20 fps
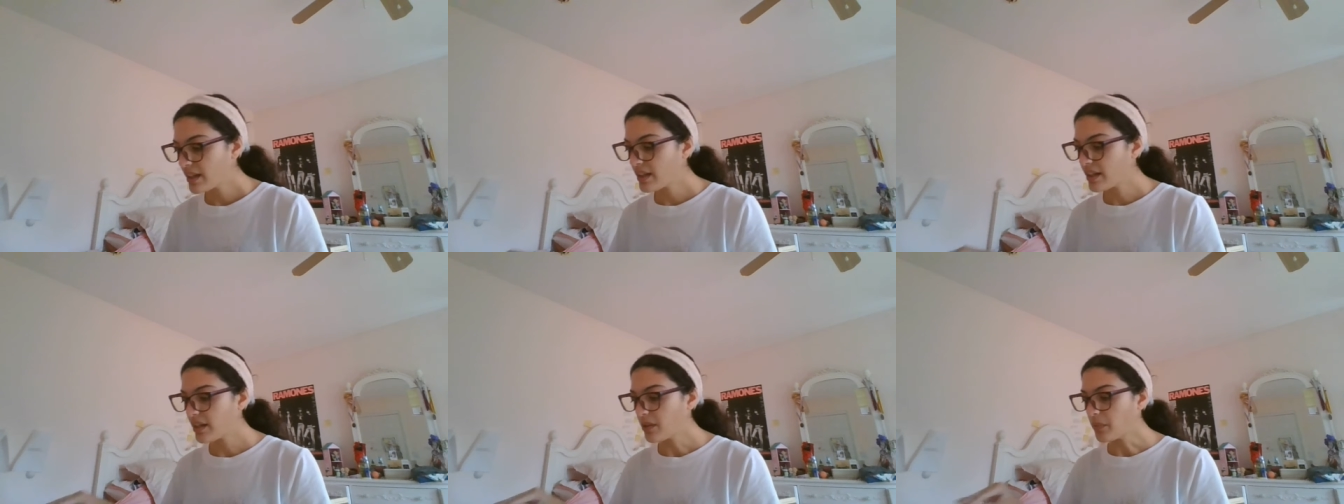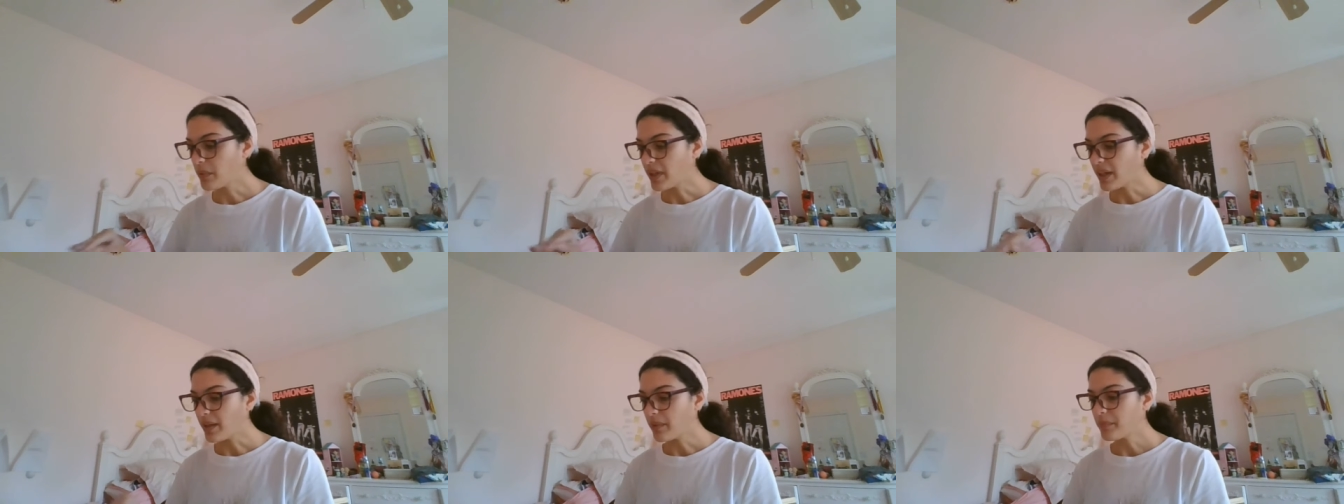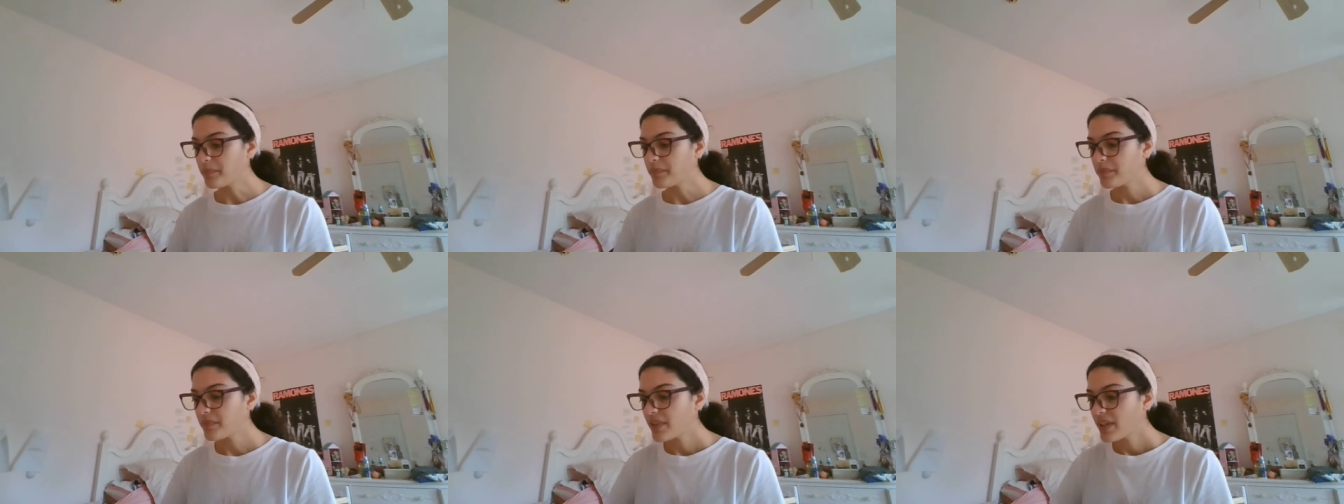
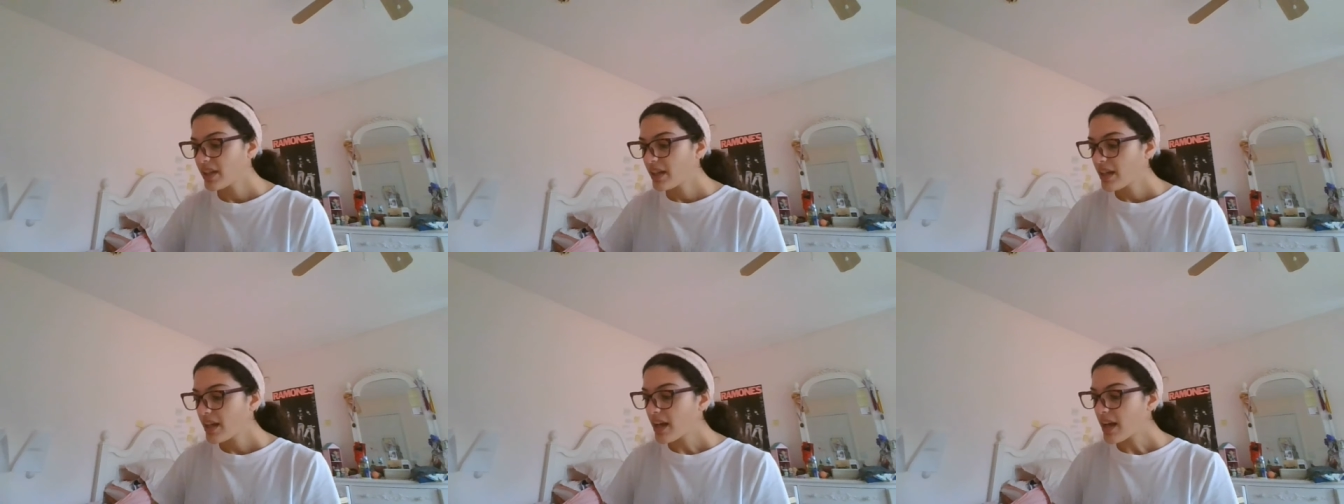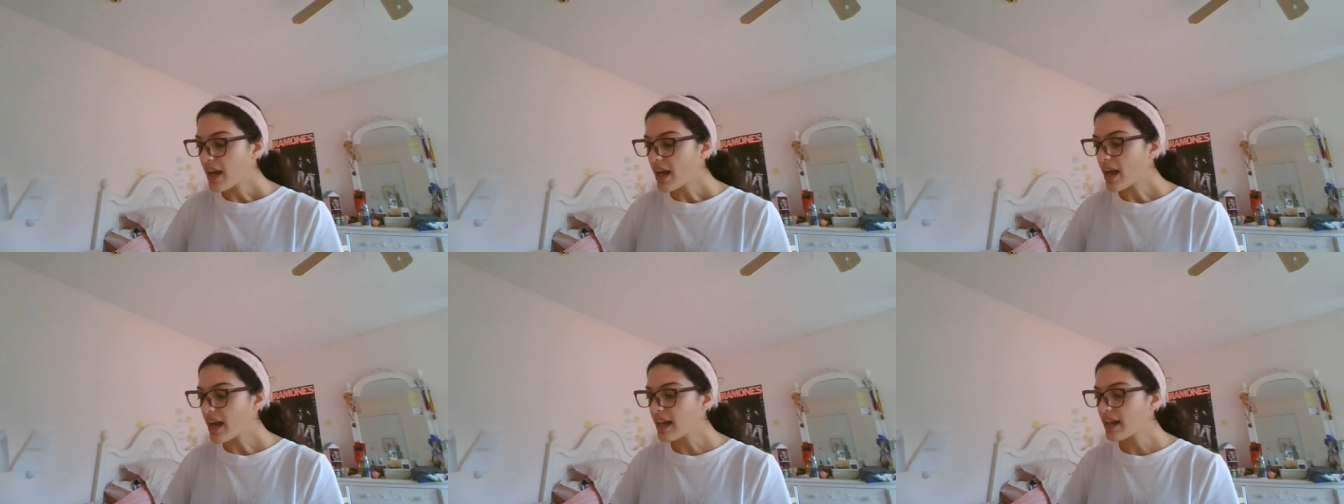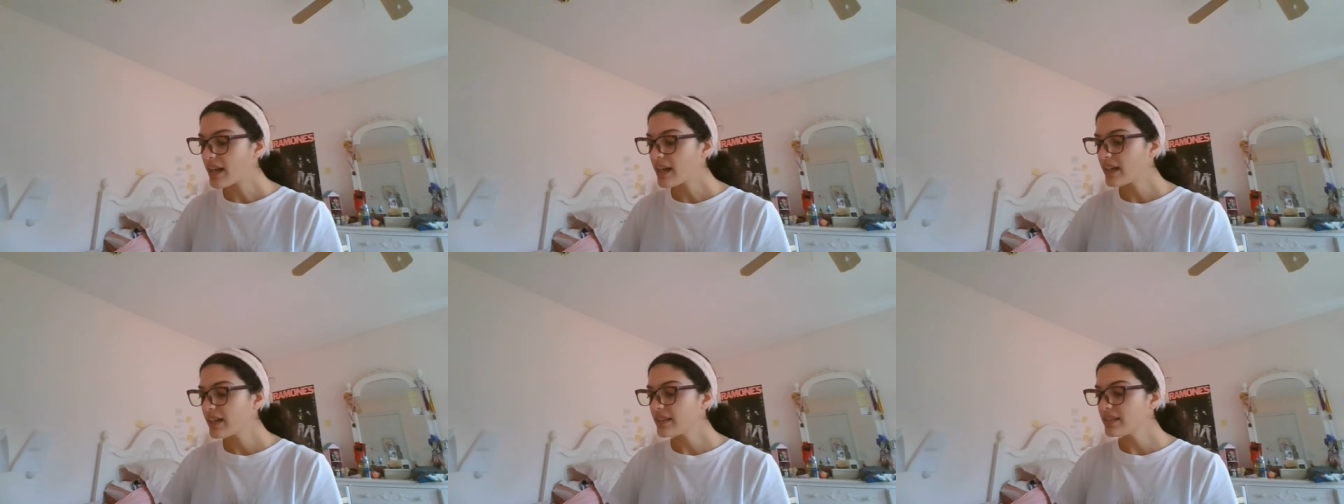Anyway,
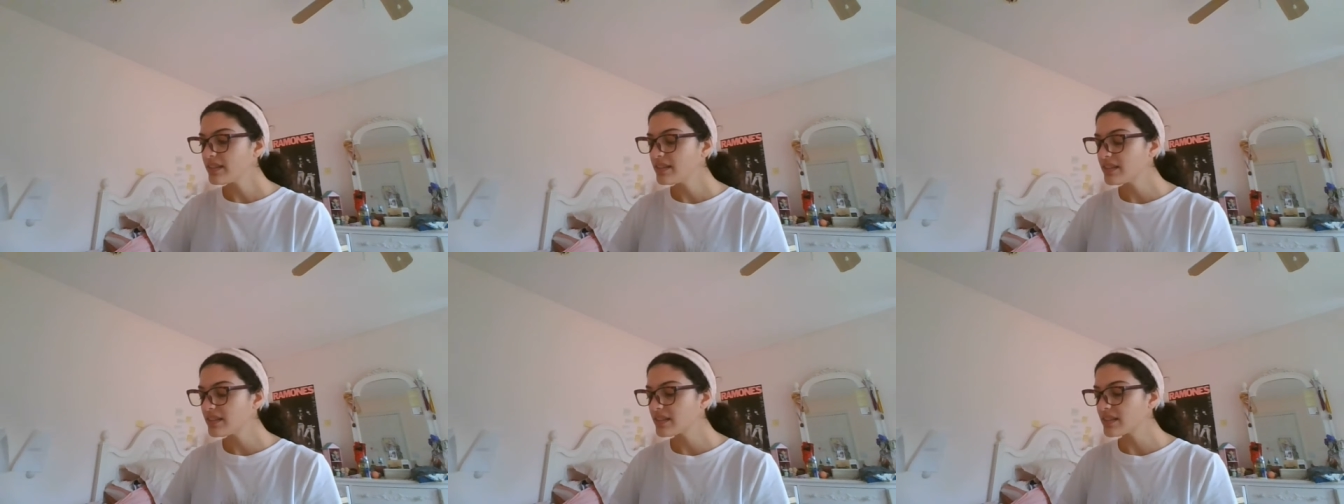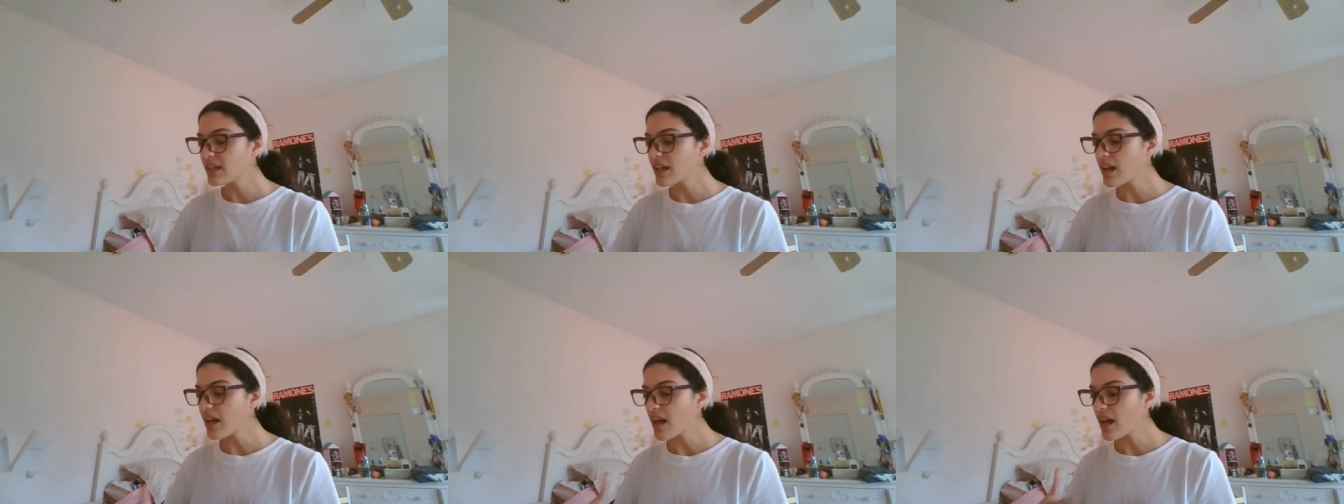as